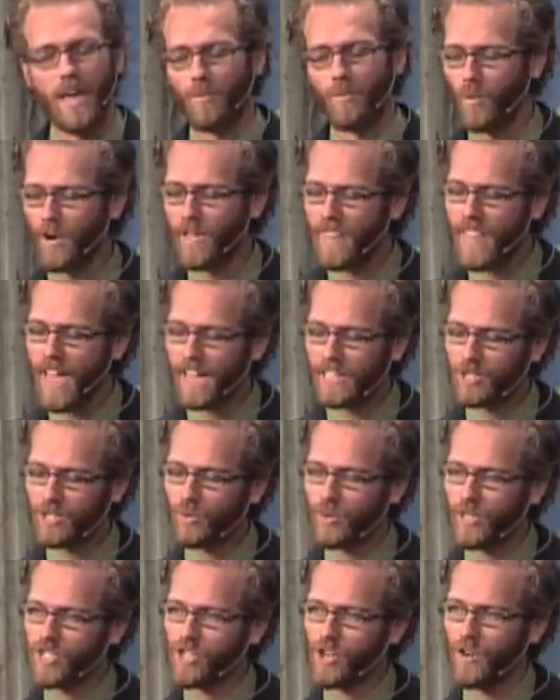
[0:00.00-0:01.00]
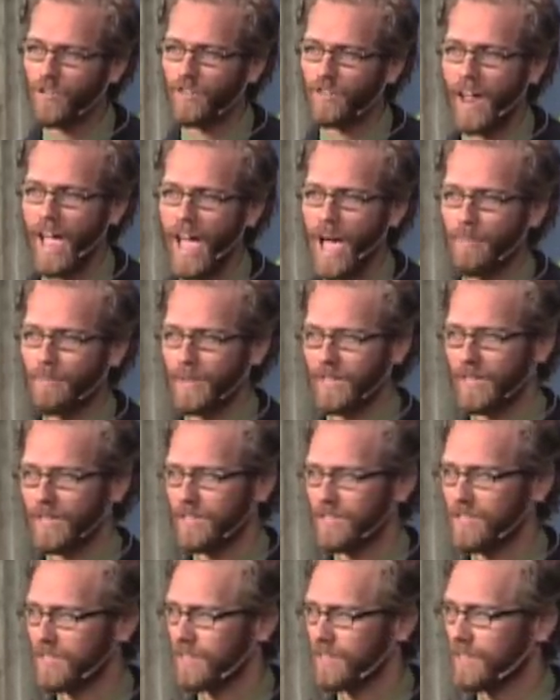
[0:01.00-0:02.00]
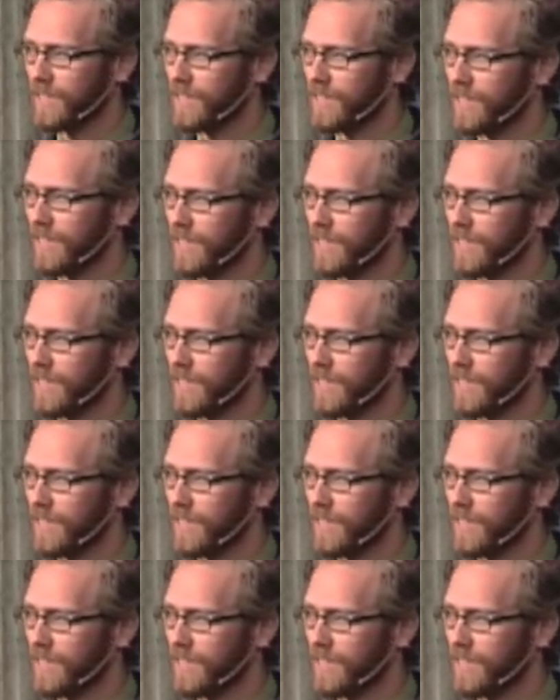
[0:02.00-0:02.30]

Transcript: And when that switchover happens,